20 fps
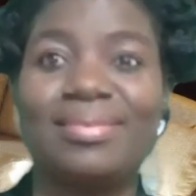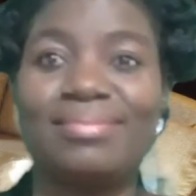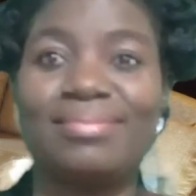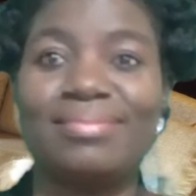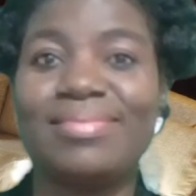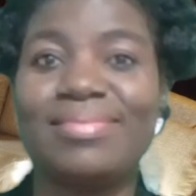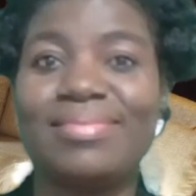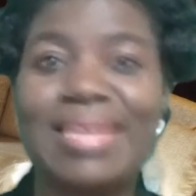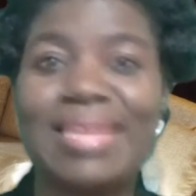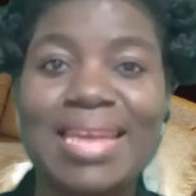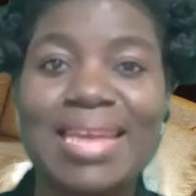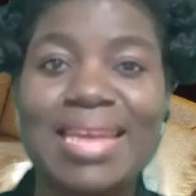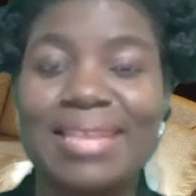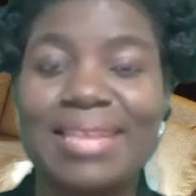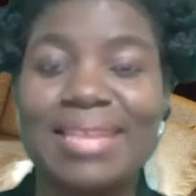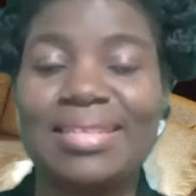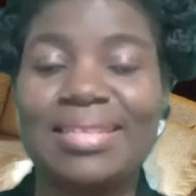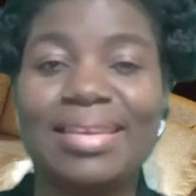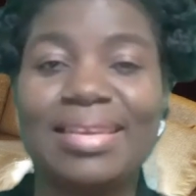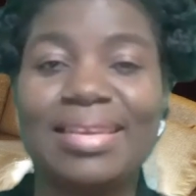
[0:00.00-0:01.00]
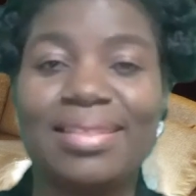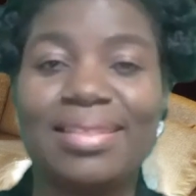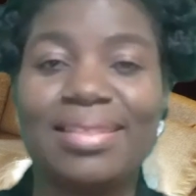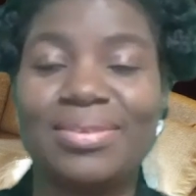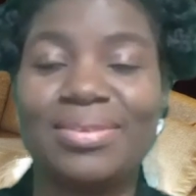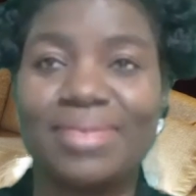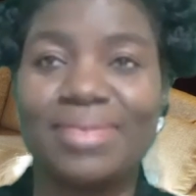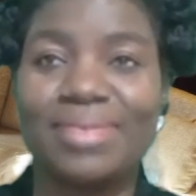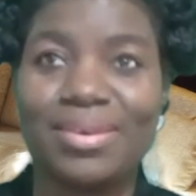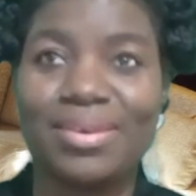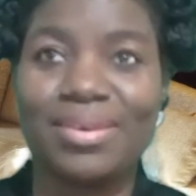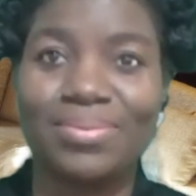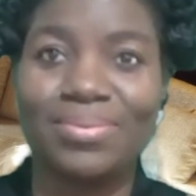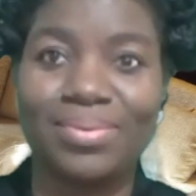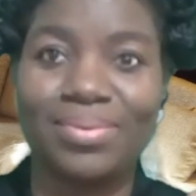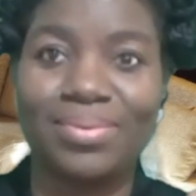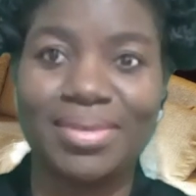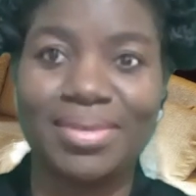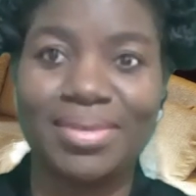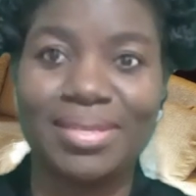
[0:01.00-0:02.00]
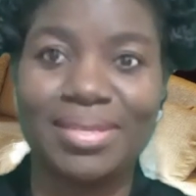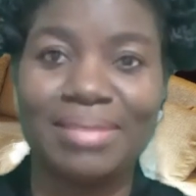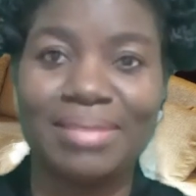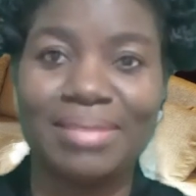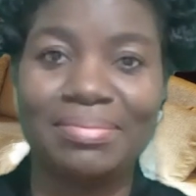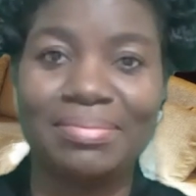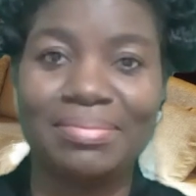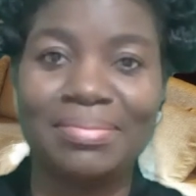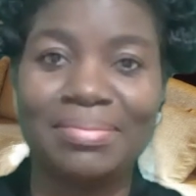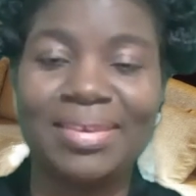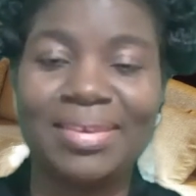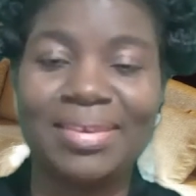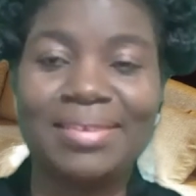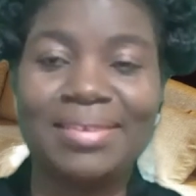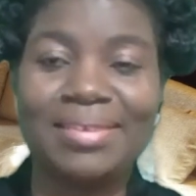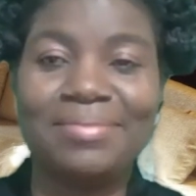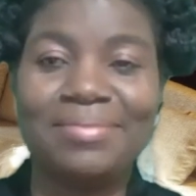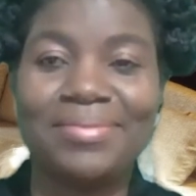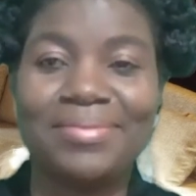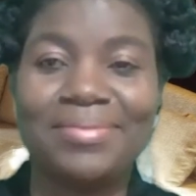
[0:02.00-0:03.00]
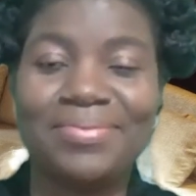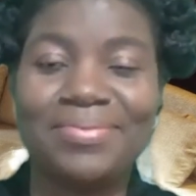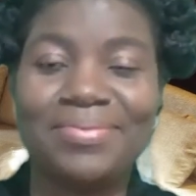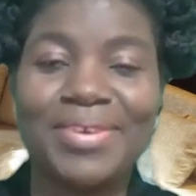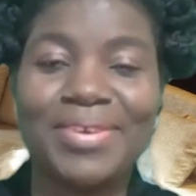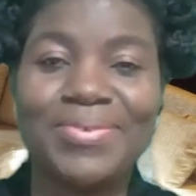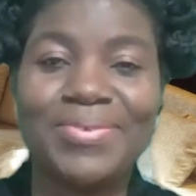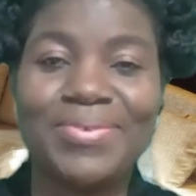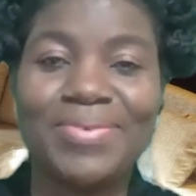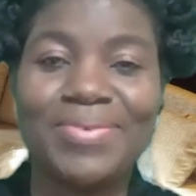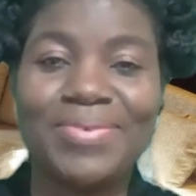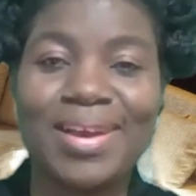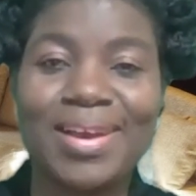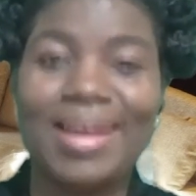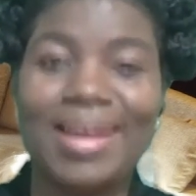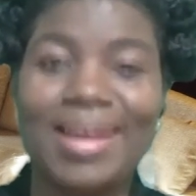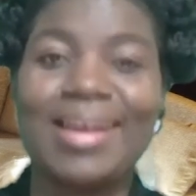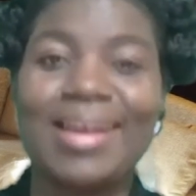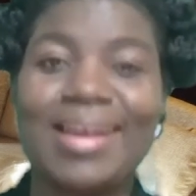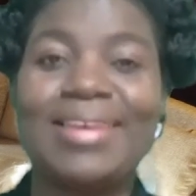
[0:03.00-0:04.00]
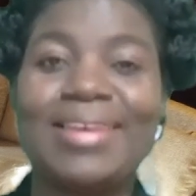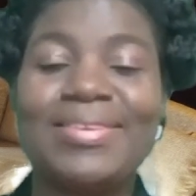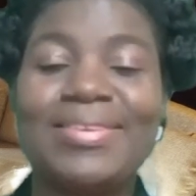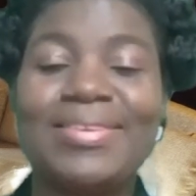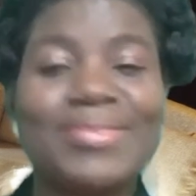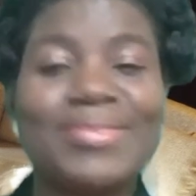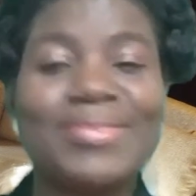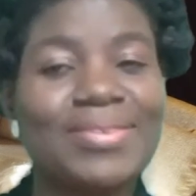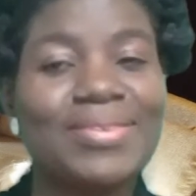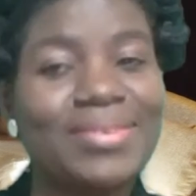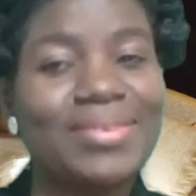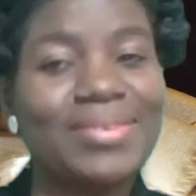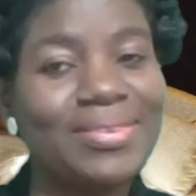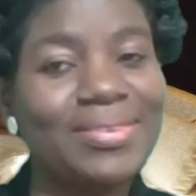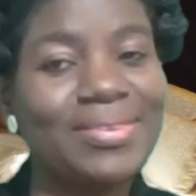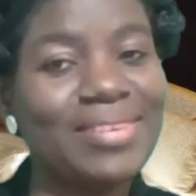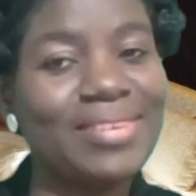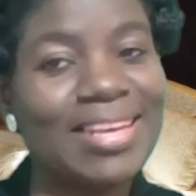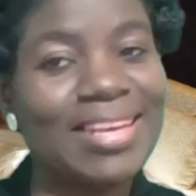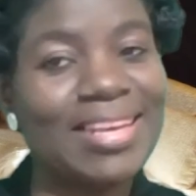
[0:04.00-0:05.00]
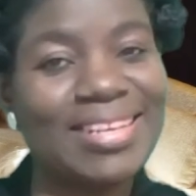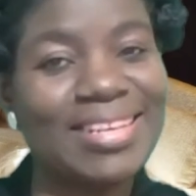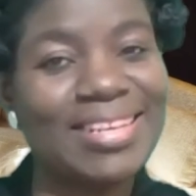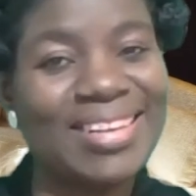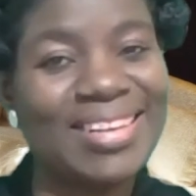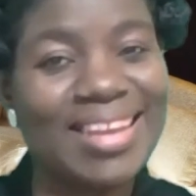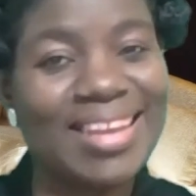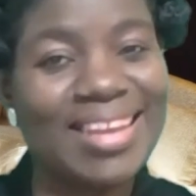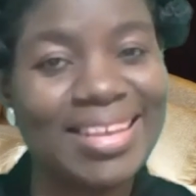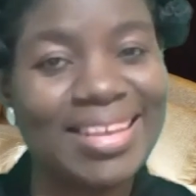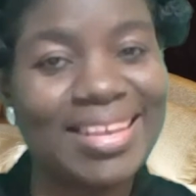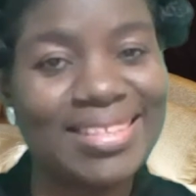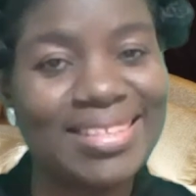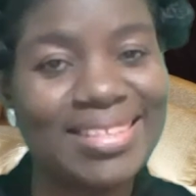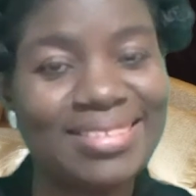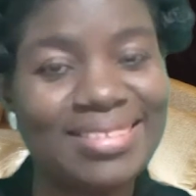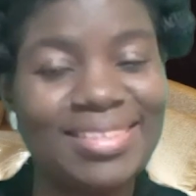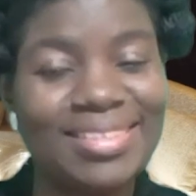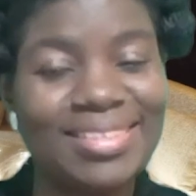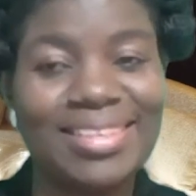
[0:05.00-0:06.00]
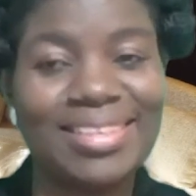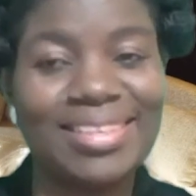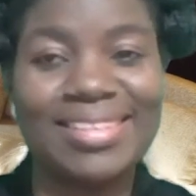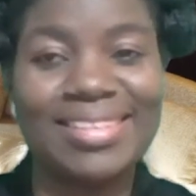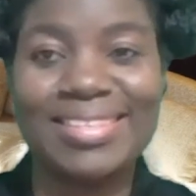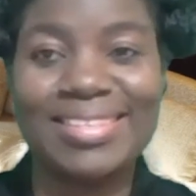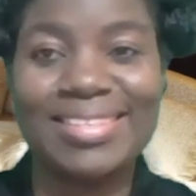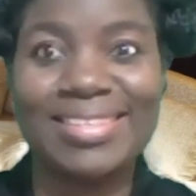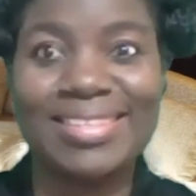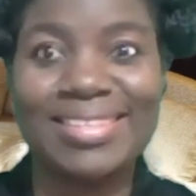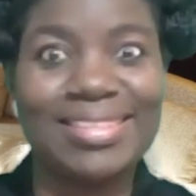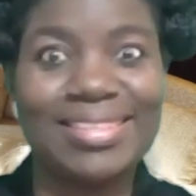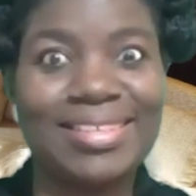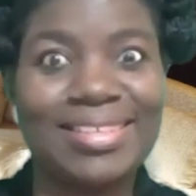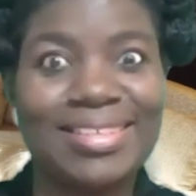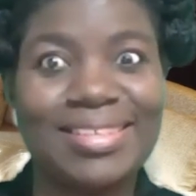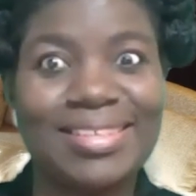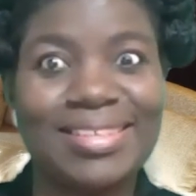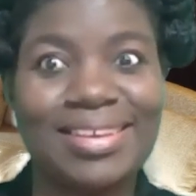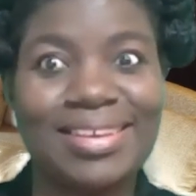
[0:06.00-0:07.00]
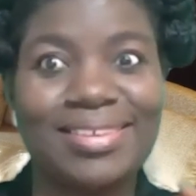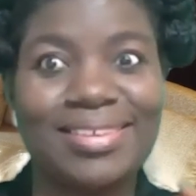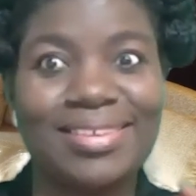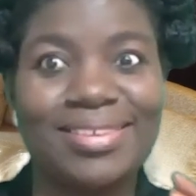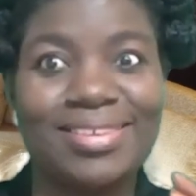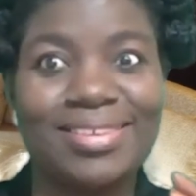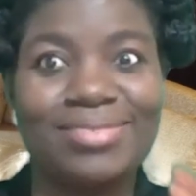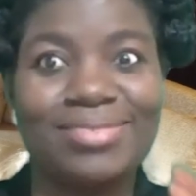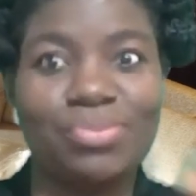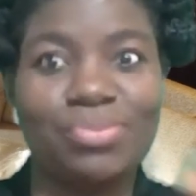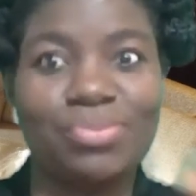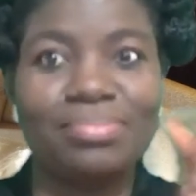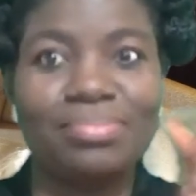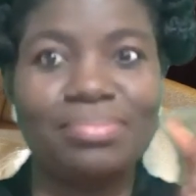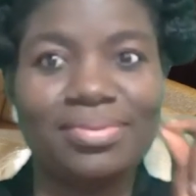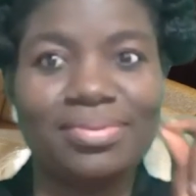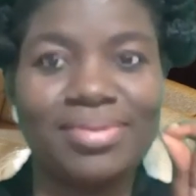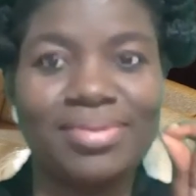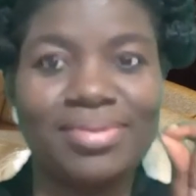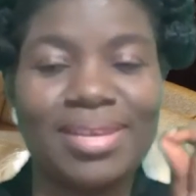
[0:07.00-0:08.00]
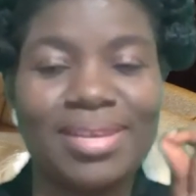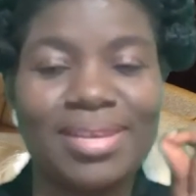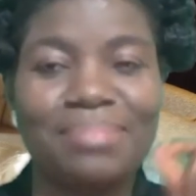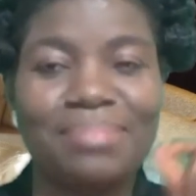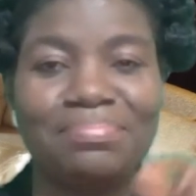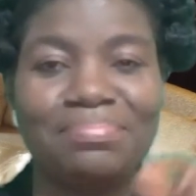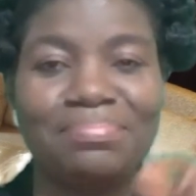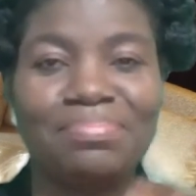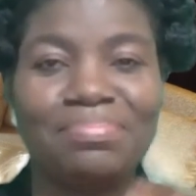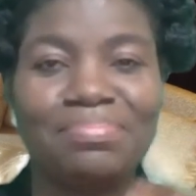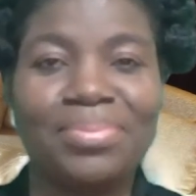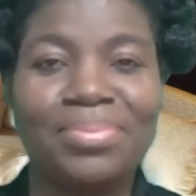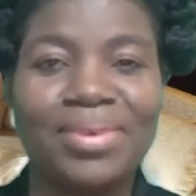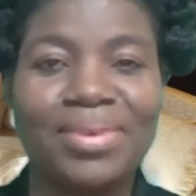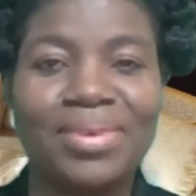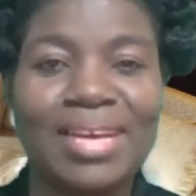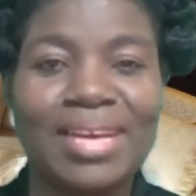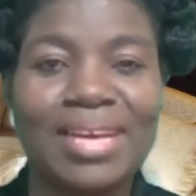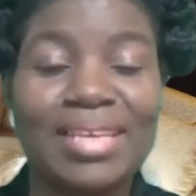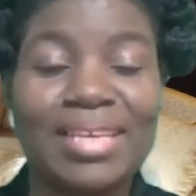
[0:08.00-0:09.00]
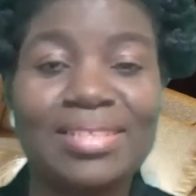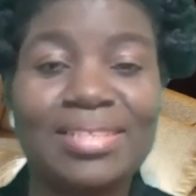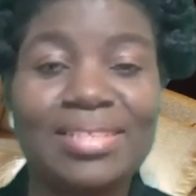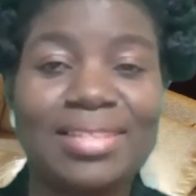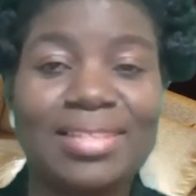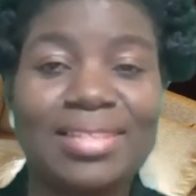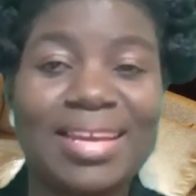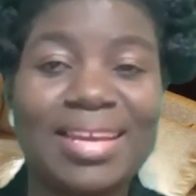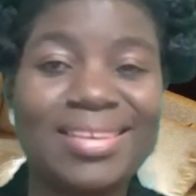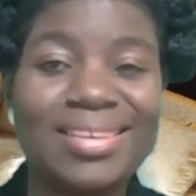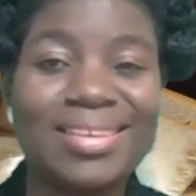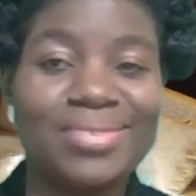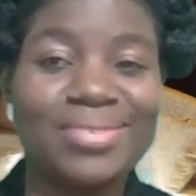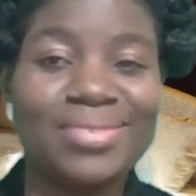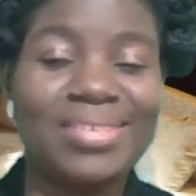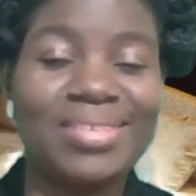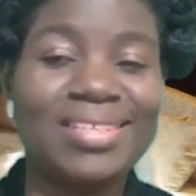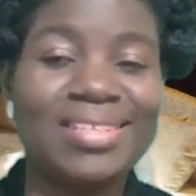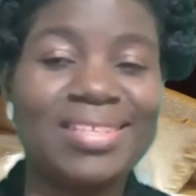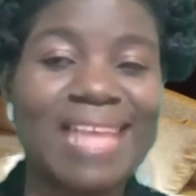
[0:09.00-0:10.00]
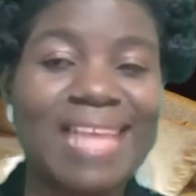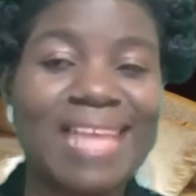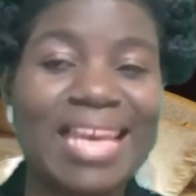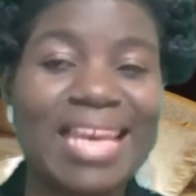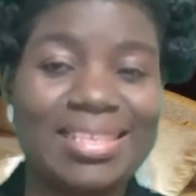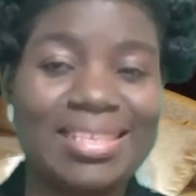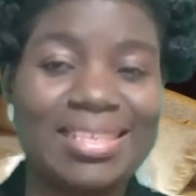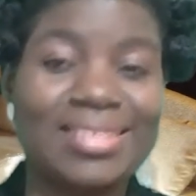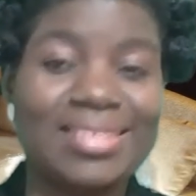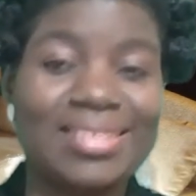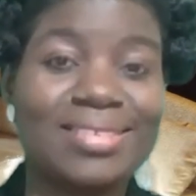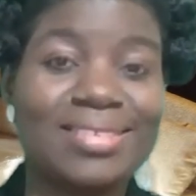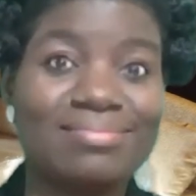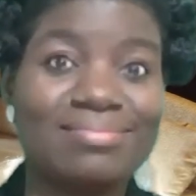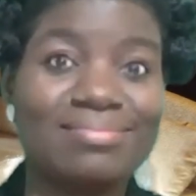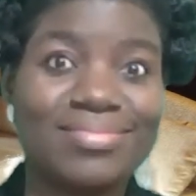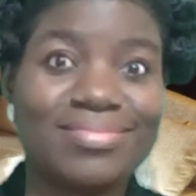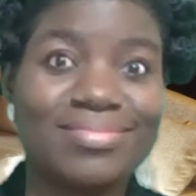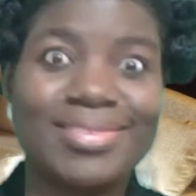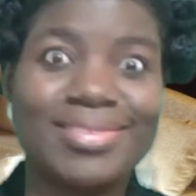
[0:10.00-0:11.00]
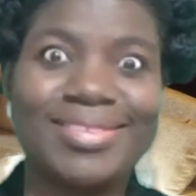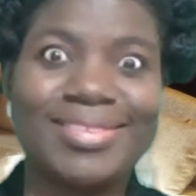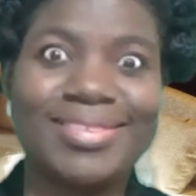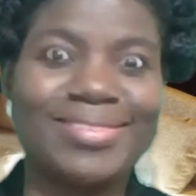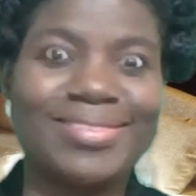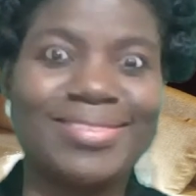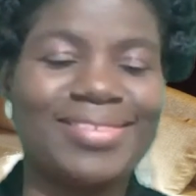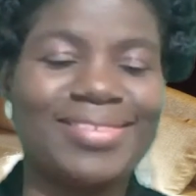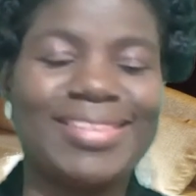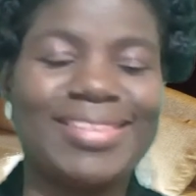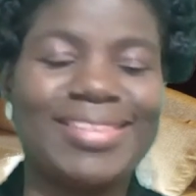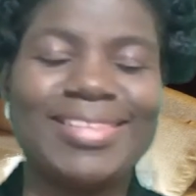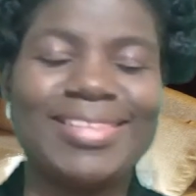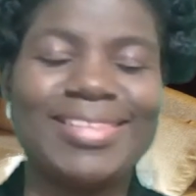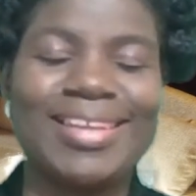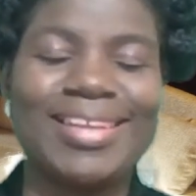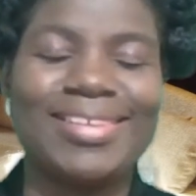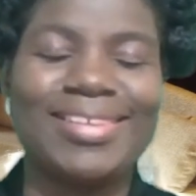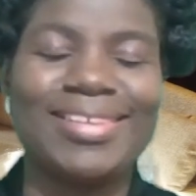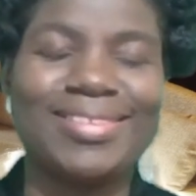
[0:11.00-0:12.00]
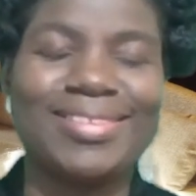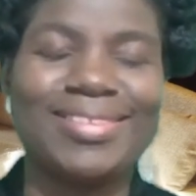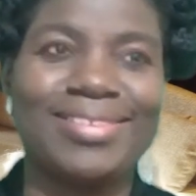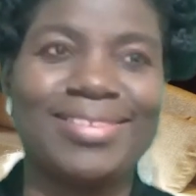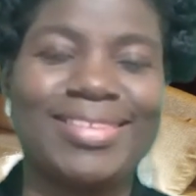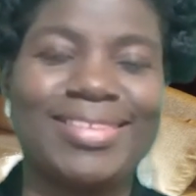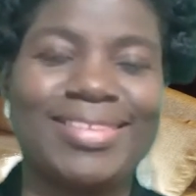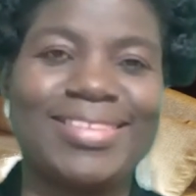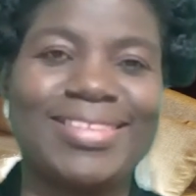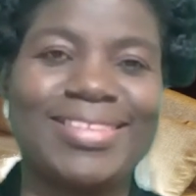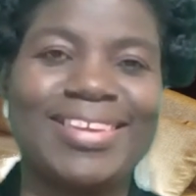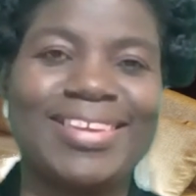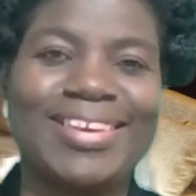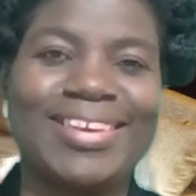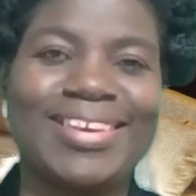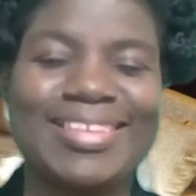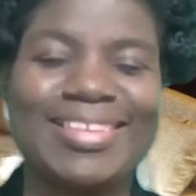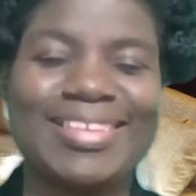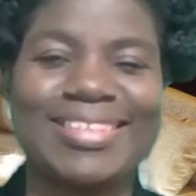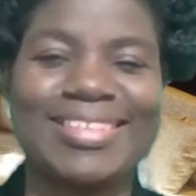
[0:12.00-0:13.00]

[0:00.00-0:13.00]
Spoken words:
nets like that, so you can watch them from where you are. So don't go near the net because they say it can just pluck. It likes to eat ice. Just see, it likes to eat ice.